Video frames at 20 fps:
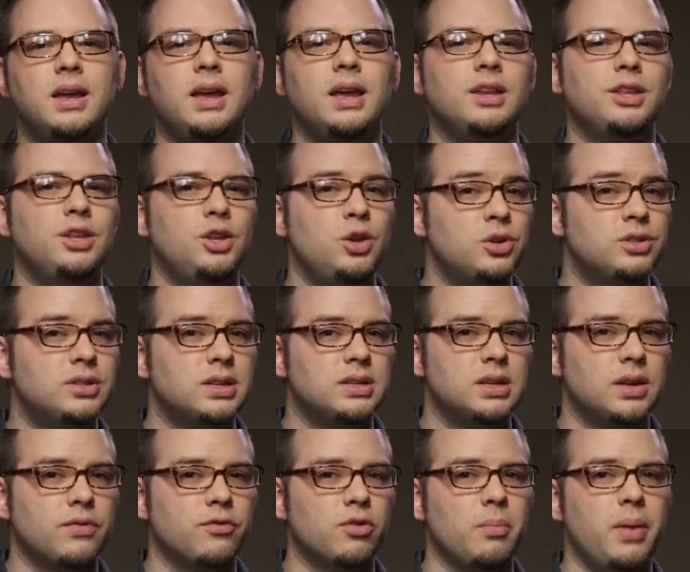and use this
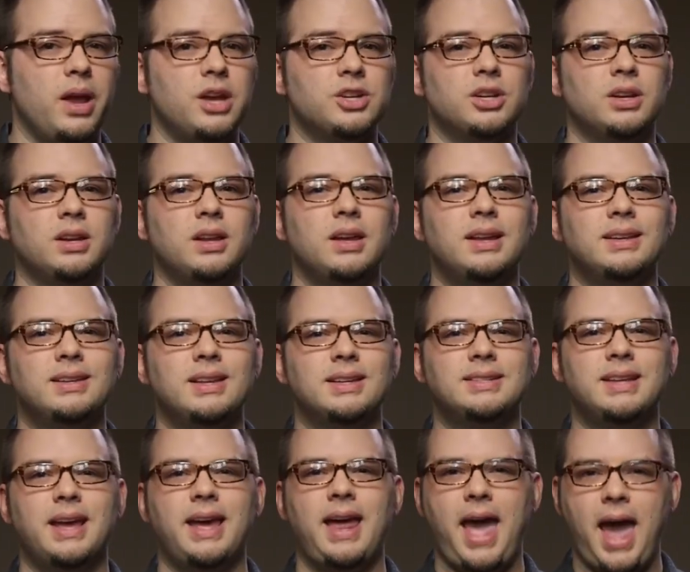information to
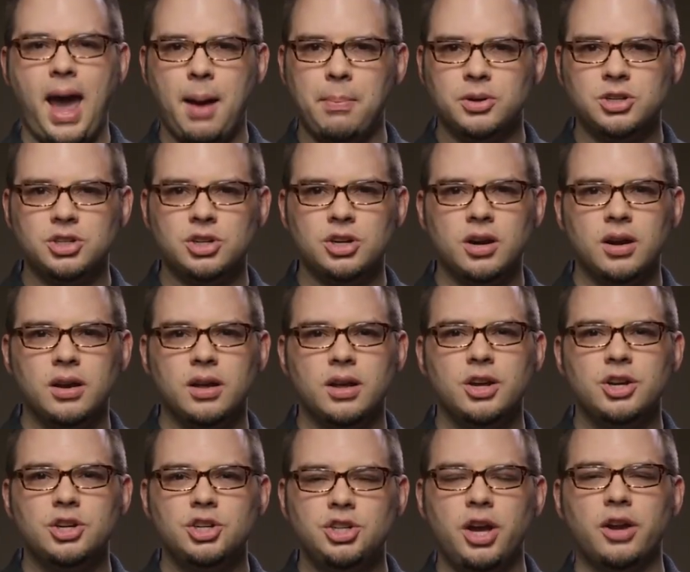set aperture,
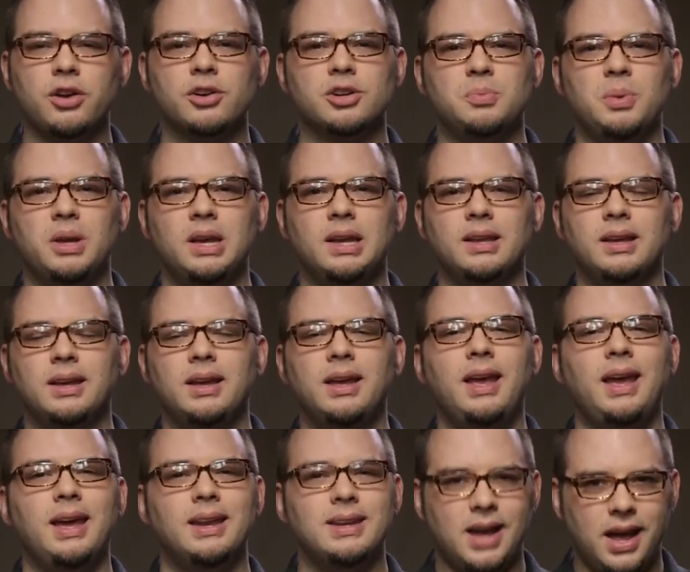shutter speed,
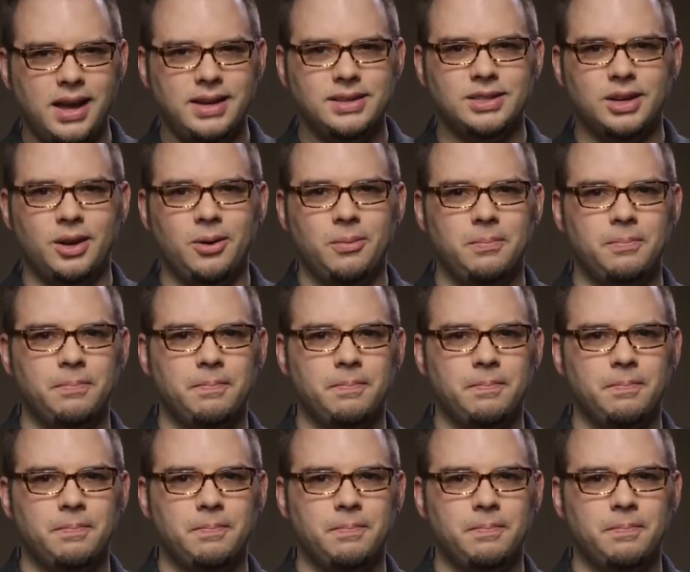and ISO.